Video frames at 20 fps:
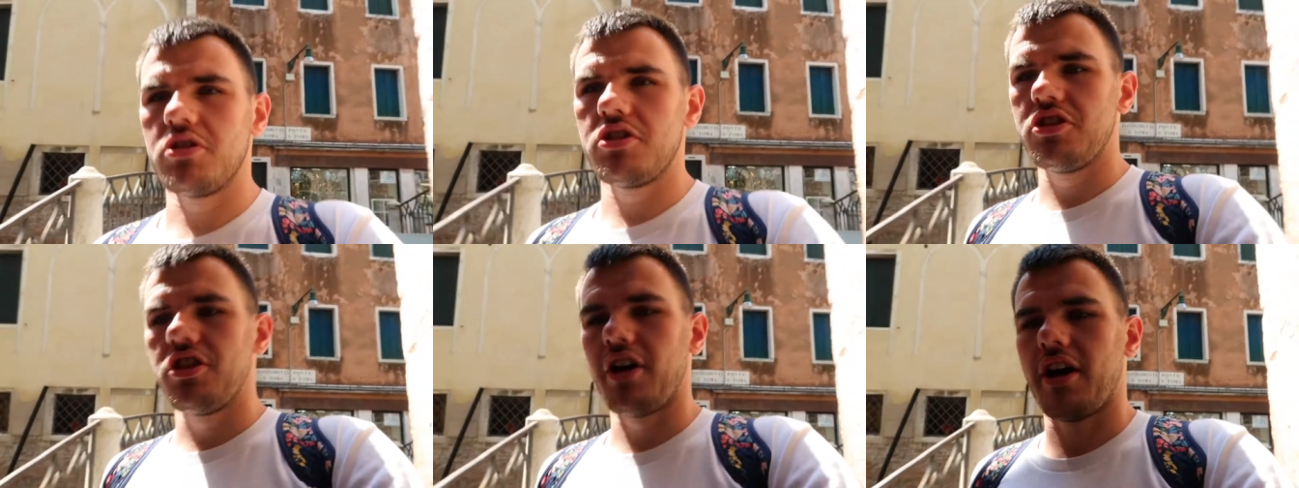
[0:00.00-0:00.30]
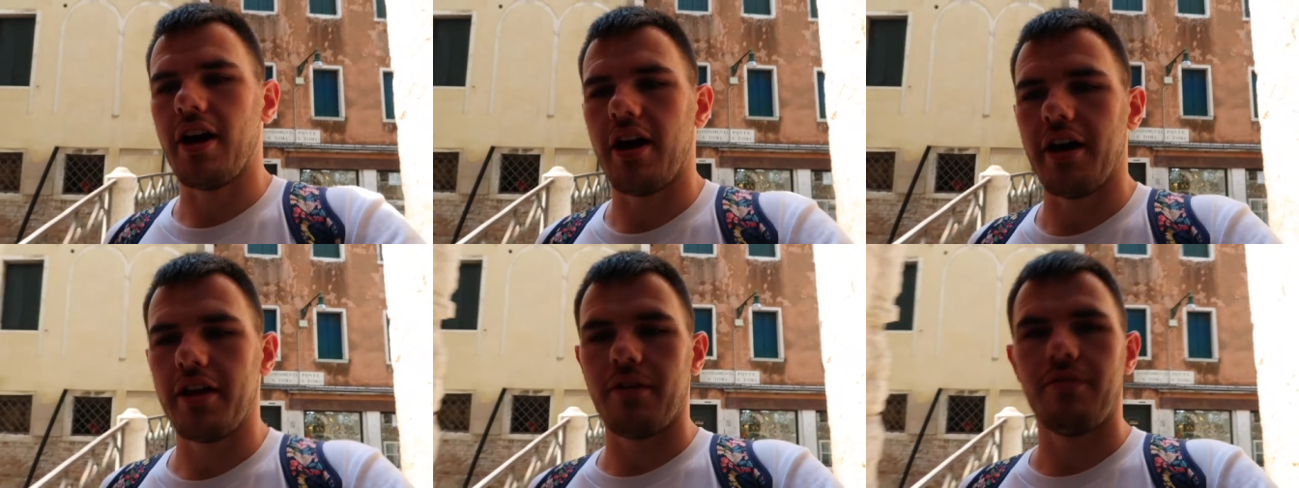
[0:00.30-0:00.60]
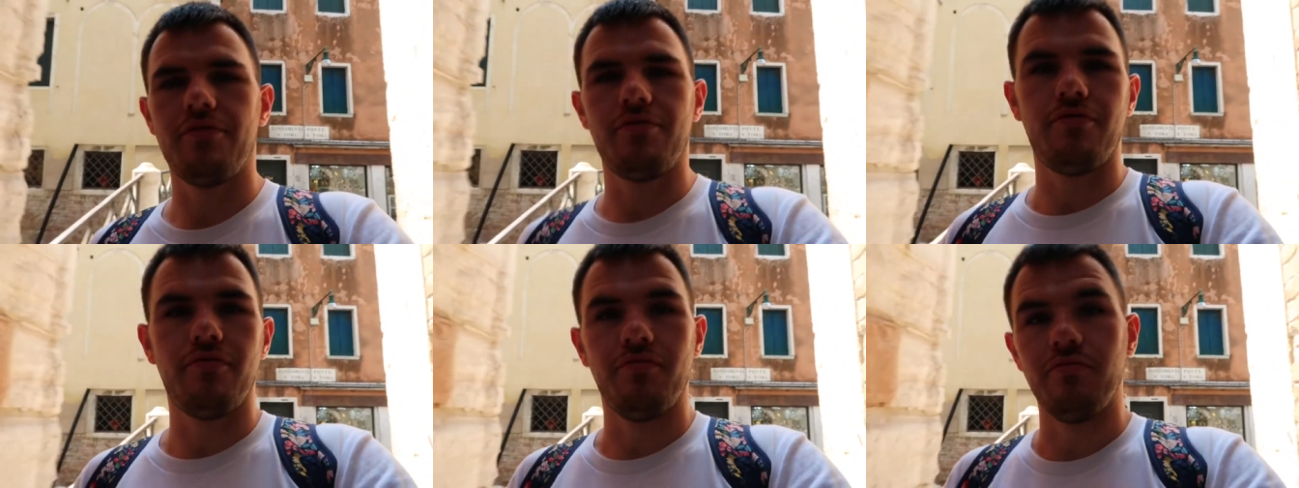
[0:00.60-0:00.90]
the kind
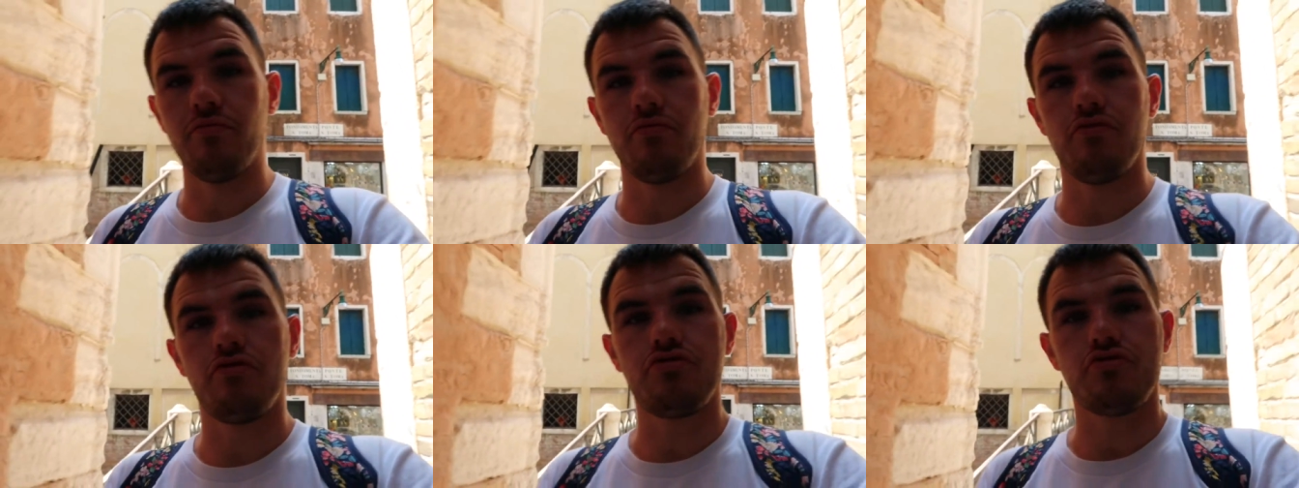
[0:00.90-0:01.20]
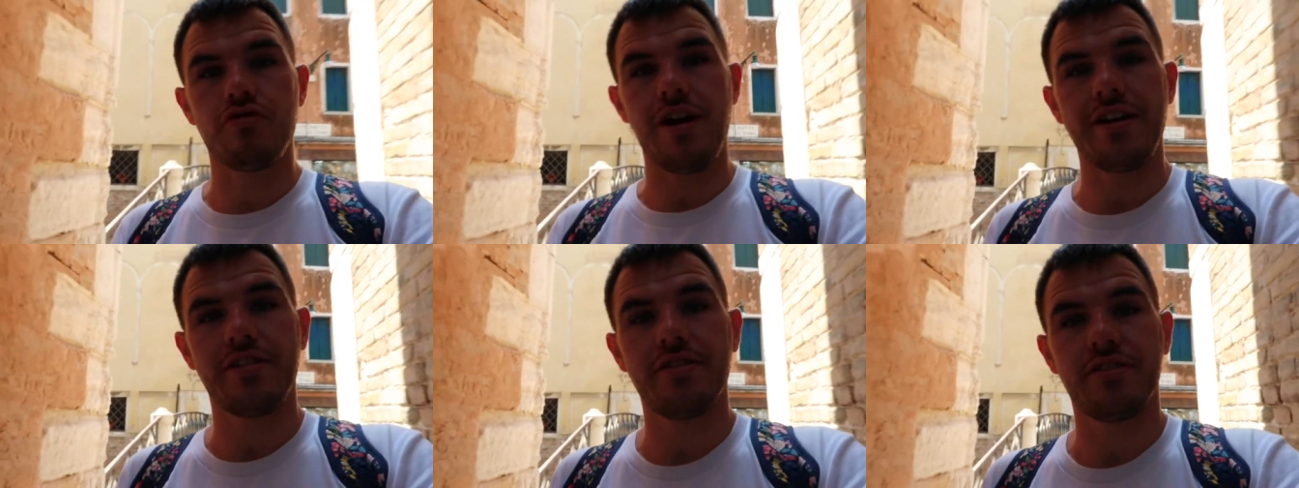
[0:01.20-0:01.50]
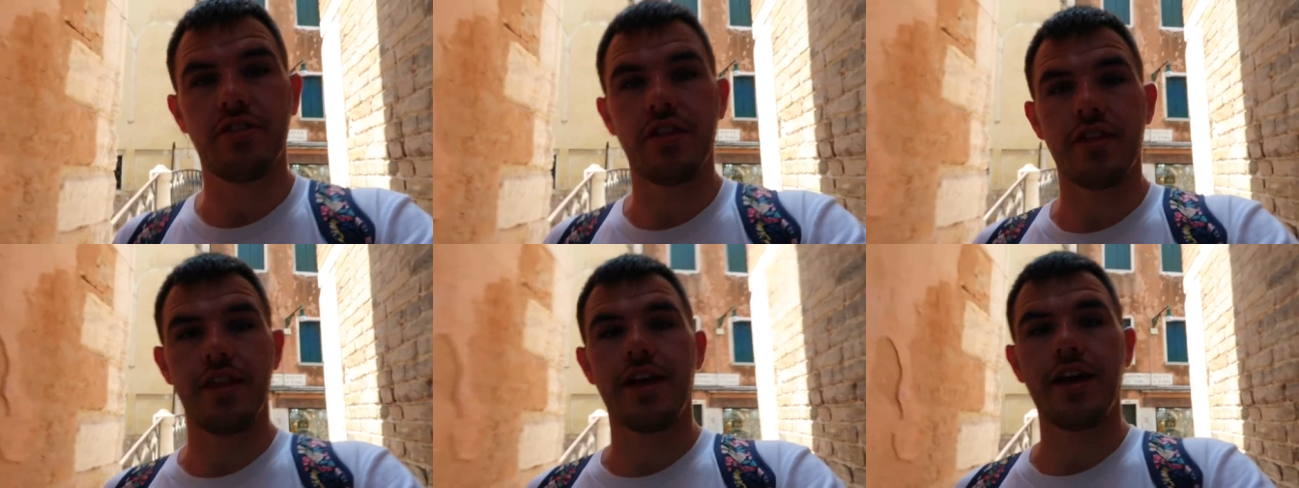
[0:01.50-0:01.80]
of dress
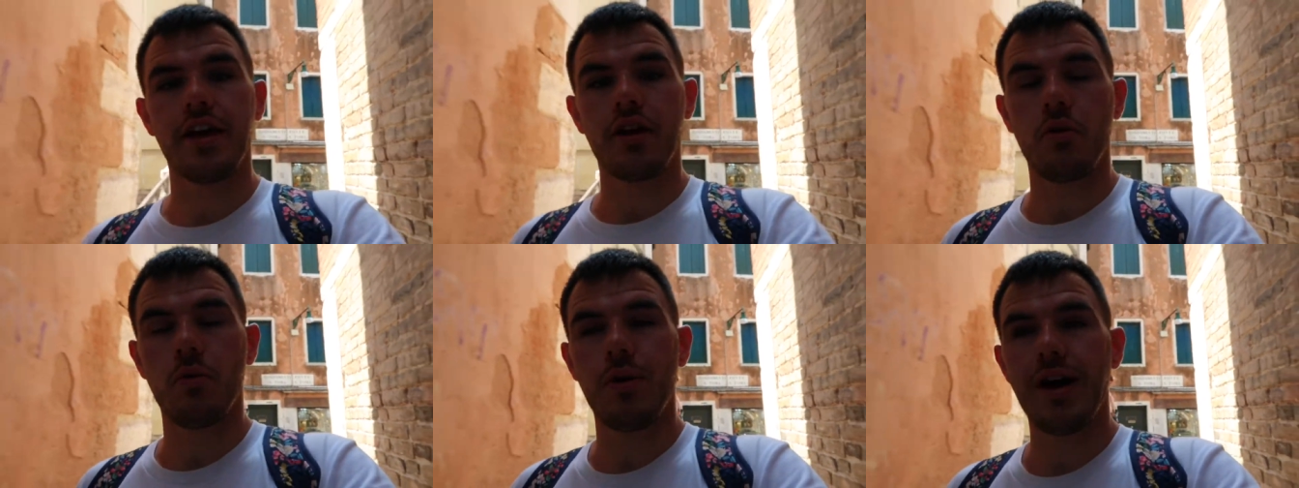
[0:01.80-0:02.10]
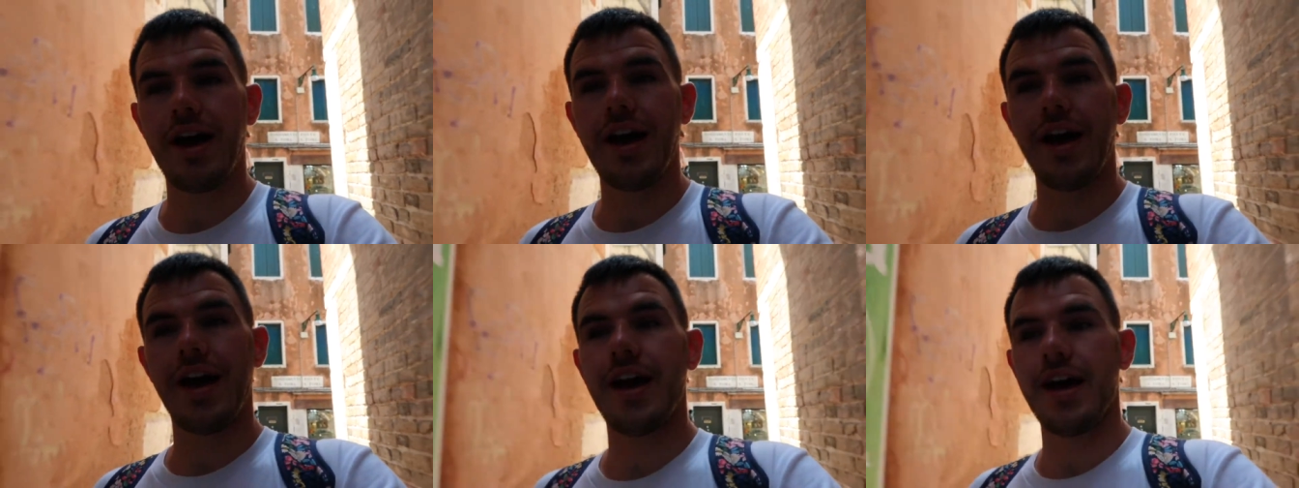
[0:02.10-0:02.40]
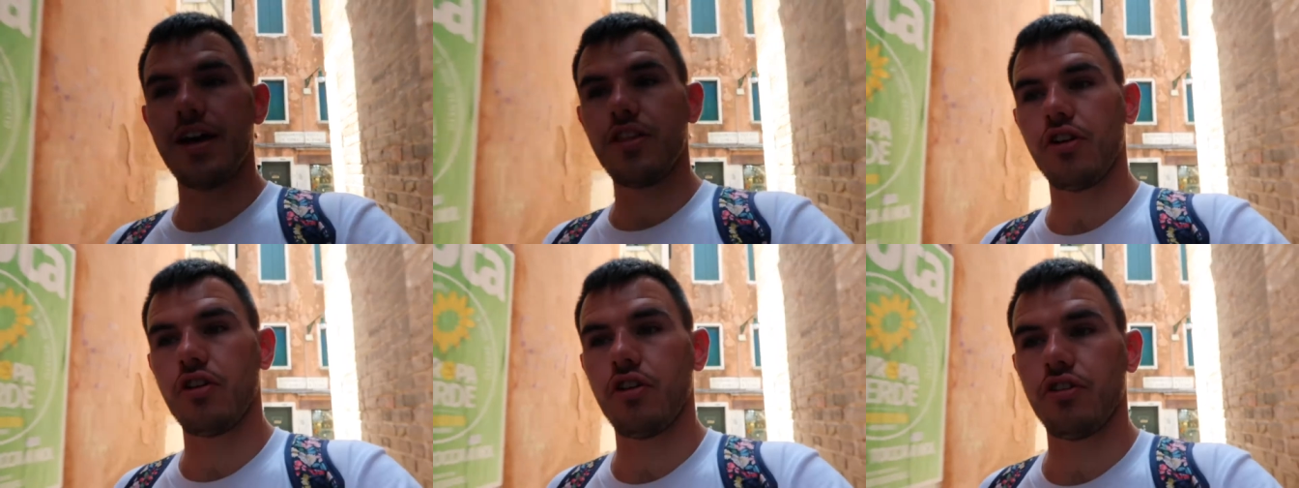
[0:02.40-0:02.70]
that they're going to
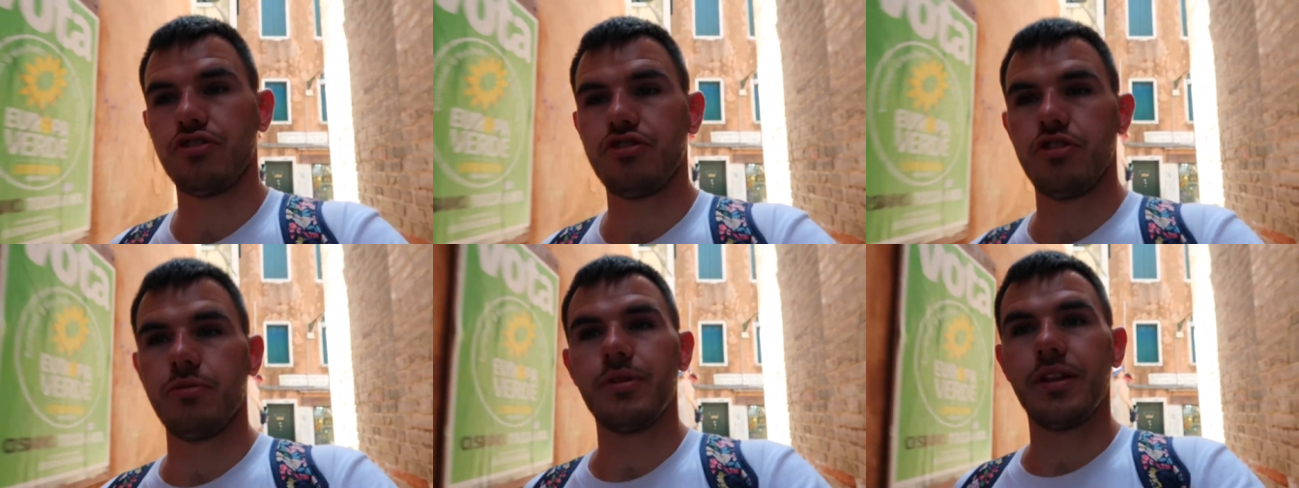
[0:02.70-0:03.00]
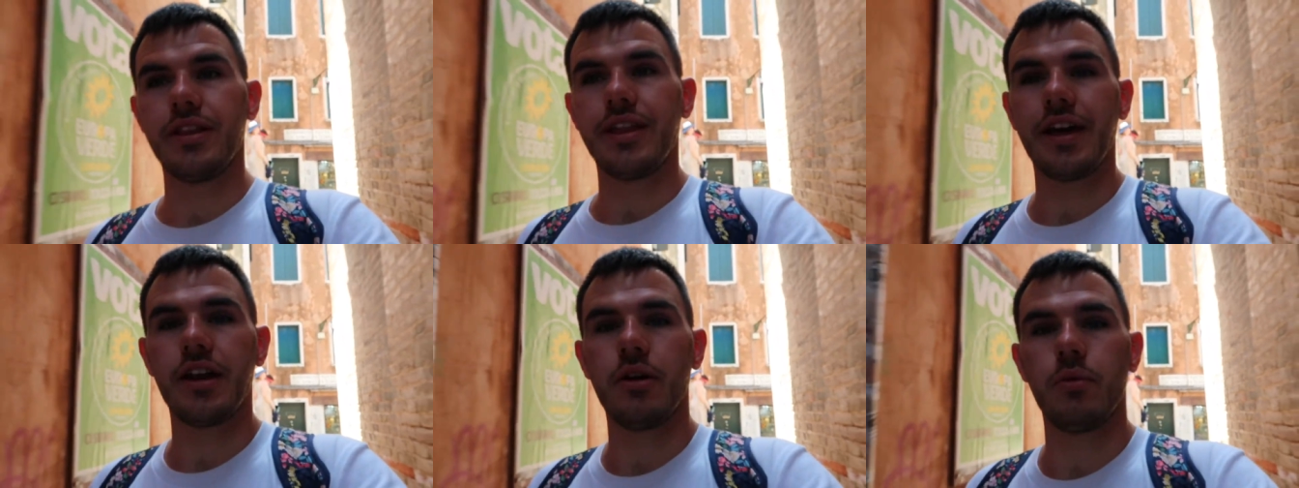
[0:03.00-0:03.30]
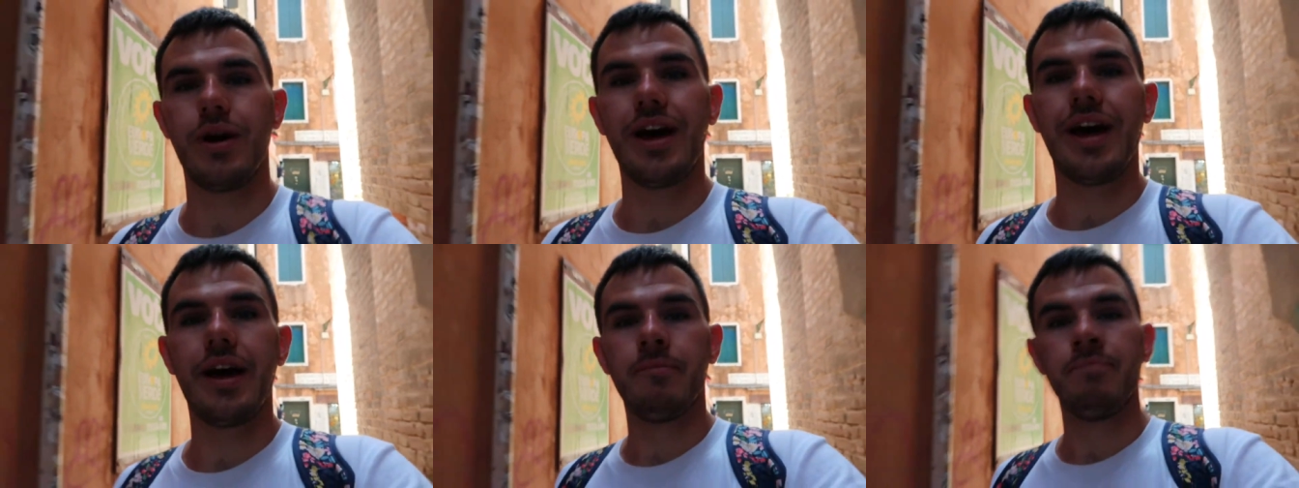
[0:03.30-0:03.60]
wear, the costume that they're going to
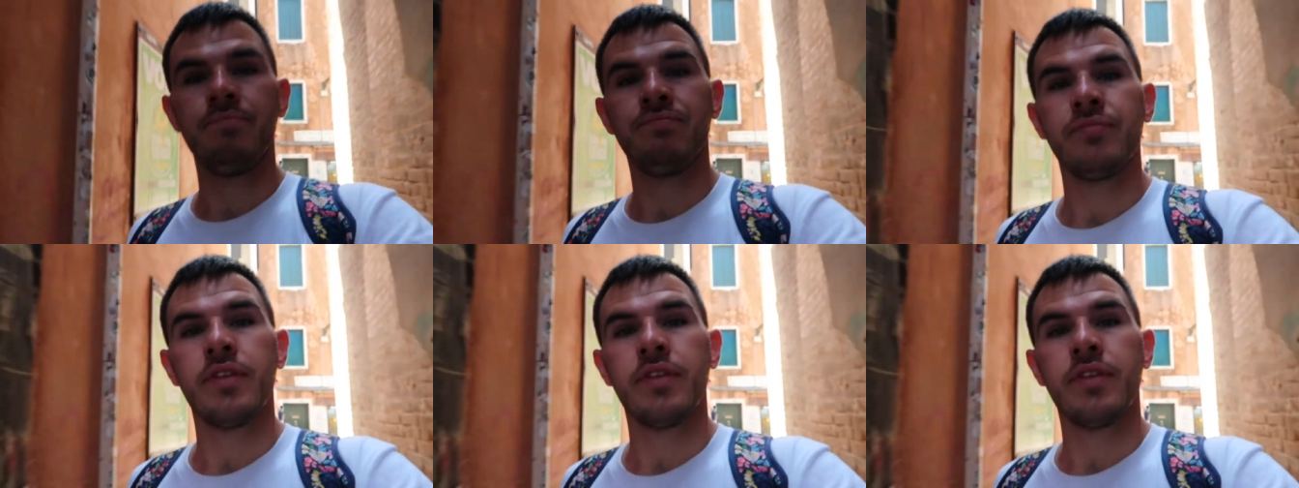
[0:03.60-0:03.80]
wear,